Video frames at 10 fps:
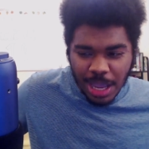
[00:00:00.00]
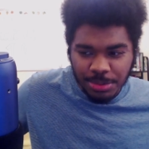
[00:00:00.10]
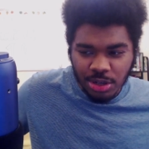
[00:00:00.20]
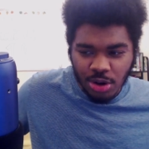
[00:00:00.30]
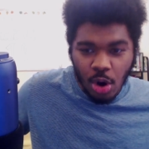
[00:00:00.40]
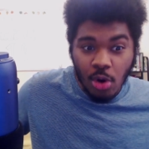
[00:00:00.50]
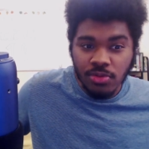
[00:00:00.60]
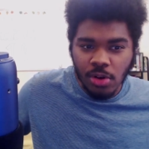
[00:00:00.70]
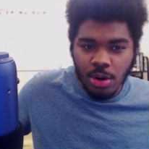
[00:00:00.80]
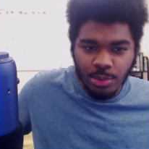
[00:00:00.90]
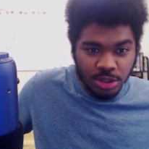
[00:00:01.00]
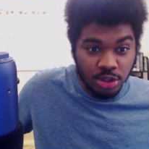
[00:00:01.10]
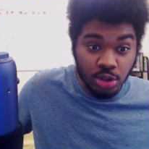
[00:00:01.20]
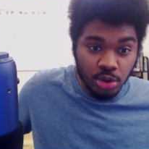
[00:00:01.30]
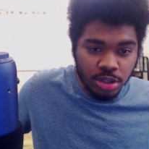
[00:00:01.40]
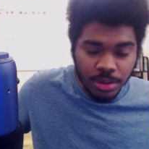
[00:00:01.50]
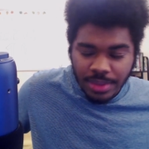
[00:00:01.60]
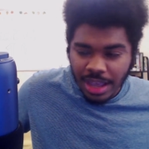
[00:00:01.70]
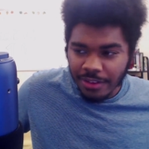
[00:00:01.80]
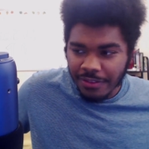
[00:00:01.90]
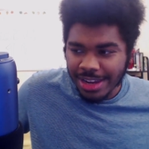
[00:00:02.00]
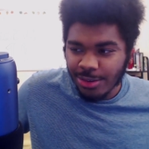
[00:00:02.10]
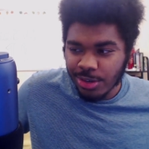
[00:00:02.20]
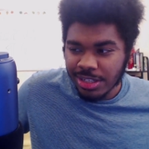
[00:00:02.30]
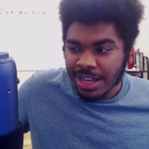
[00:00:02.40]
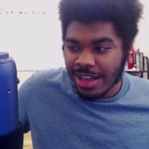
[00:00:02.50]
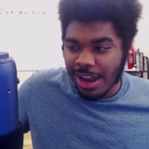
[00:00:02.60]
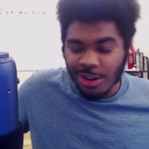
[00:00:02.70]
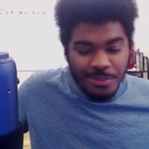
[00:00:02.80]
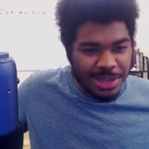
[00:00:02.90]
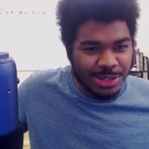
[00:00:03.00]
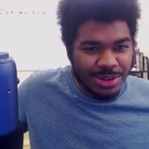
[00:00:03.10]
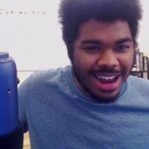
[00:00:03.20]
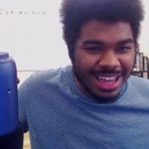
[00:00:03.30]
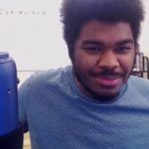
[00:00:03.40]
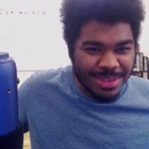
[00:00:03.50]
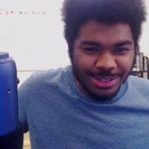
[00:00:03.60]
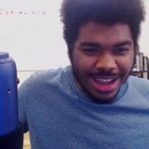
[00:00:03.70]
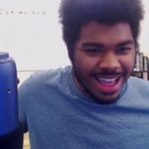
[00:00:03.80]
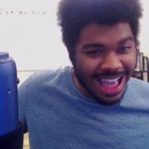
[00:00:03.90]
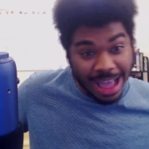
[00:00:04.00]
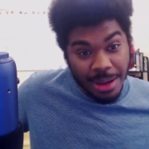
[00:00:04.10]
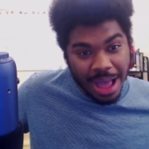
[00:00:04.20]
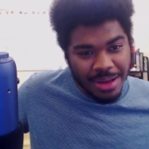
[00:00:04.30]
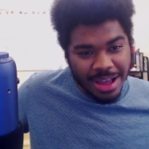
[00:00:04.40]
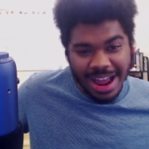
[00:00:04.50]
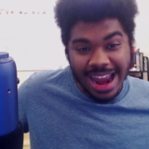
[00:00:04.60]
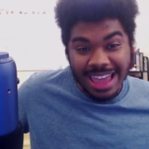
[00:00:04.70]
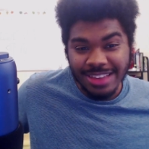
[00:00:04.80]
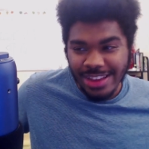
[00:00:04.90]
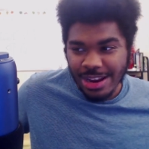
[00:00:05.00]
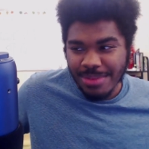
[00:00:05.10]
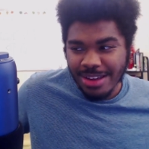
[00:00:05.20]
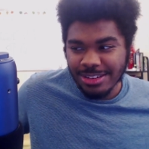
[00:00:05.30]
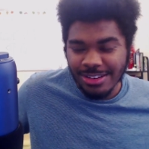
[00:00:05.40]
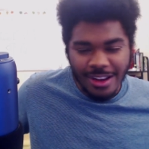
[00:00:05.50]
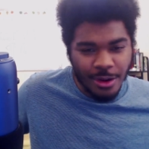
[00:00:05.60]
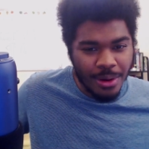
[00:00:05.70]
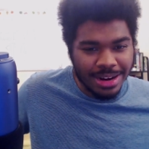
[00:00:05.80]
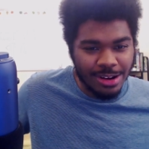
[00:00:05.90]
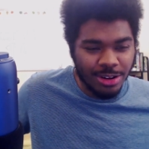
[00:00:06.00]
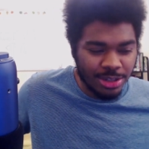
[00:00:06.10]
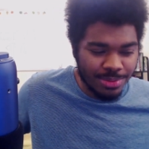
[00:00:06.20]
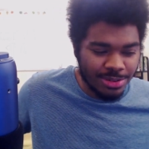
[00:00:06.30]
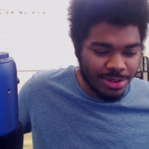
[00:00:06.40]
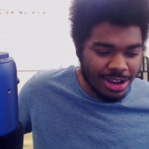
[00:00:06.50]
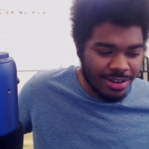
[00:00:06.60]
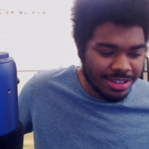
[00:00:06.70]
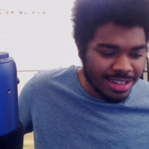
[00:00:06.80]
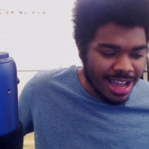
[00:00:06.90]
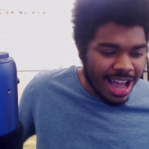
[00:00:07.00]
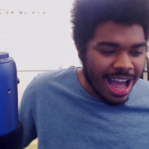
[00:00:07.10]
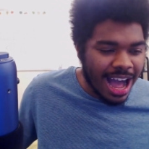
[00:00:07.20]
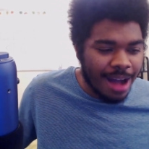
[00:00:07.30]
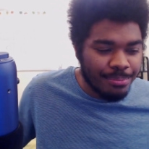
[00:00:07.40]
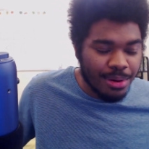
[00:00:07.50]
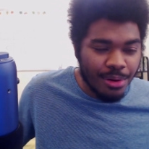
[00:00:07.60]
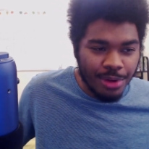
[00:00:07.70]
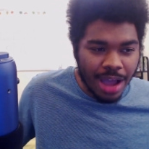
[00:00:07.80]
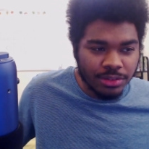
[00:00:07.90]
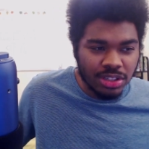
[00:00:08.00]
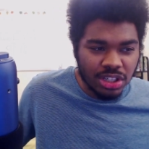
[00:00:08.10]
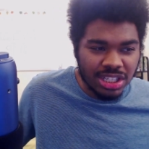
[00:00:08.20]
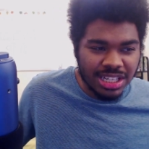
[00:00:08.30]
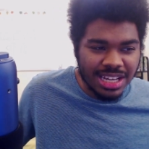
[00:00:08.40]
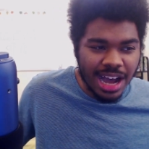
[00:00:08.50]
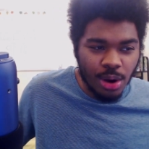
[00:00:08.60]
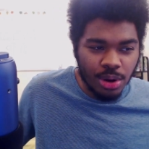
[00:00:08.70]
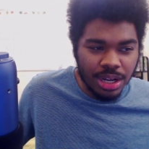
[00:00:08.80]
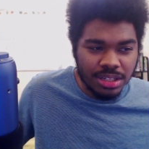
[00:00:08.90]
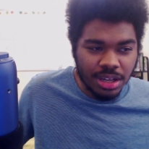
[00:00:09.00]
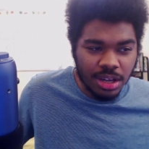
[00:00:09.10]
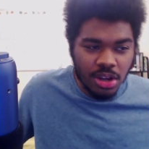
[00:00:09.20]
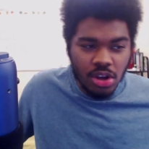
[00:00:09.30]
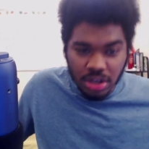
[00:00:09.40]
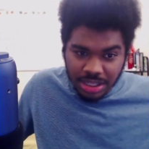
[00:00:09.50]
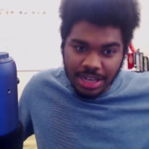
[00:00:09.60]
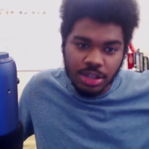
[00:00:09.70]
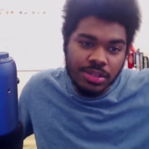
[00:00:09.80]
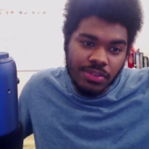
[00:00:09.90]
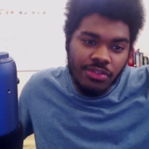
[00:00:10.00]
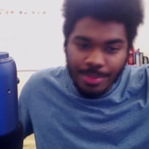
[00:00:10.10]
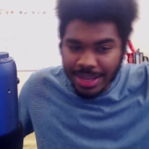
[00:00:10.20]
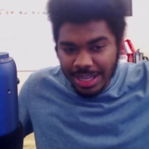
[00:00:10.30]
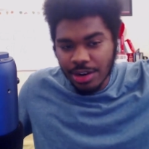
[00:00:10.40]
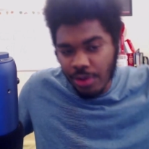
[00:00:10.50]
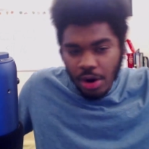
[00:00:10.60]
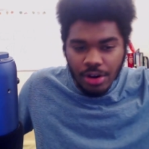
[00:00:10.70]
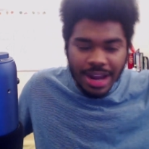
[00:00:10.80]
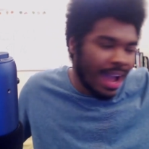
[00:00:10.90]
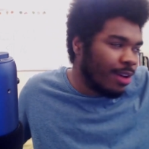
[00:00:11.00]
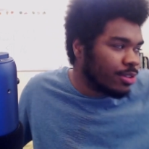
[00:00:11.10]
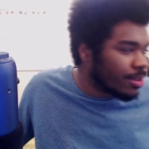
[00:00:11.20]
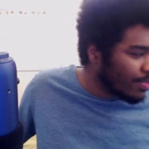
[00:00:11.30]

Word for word: episode overall was good, very good. A lot of mystery. I like mystery. I, I, I like mystery quite a lot, to be totally honest. Um, but we have to just see how it continues from here on out